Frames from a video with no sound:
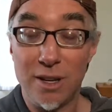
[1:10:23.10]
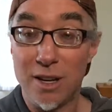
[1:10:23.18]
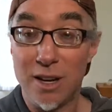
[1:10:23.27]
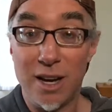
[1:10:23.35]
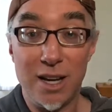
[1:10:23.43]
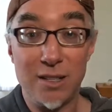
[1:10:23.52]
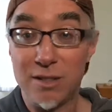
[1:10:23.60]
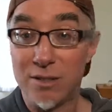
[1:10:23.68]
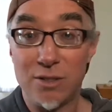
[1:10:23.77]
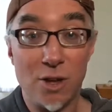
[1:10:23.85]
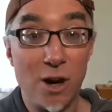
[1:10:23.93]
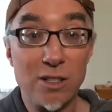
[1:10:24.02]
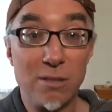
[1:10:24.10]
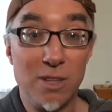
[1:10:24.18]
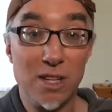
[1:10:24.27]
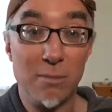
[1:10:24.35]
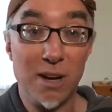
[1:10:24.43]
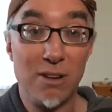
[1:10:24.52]
and talk to
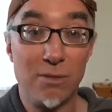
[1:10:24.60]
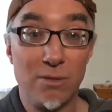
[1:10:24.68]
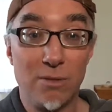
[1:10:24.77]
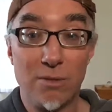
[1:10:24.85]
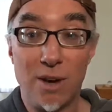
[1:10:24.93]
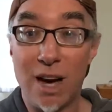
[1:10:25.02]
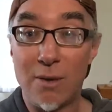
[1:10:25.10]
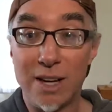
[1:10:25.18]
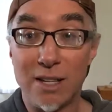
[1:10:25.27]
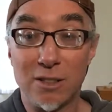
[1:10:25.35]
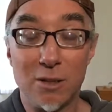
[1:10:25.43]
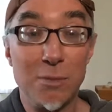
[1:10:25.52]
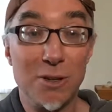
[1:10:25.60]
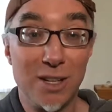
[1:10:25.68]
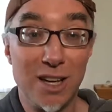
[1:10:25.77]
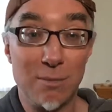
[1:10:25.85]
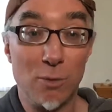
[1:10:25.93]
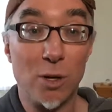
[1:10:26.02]
me about how I can
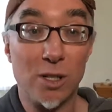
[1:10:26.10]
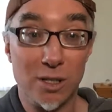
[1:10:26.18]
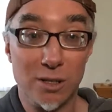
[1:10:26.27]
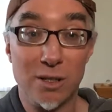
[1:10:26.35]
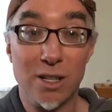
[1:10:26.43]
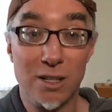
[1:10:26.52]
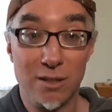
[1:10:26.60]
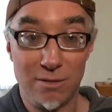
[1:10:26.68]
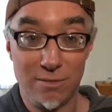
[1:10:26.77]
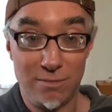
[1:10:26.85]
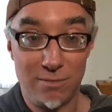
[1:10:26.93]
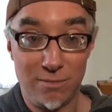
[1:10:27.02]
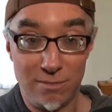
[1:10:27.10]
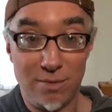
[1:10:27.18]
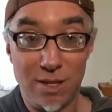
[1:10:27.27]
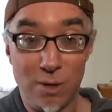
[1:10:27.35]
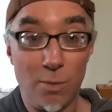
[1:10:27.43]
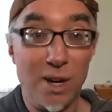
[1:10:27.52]
communicate more clearly
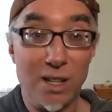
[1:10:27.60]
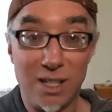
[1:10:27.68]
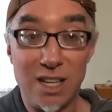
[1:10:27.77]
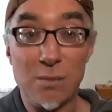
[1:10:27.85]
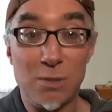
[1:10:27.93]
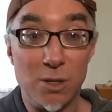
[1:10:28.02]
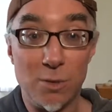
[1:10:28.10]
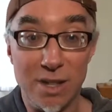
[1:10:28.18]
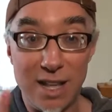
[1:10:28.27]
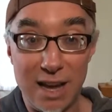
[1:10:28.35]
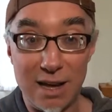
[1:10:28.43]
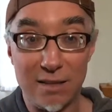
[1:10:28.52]
in a way that keeps you in that.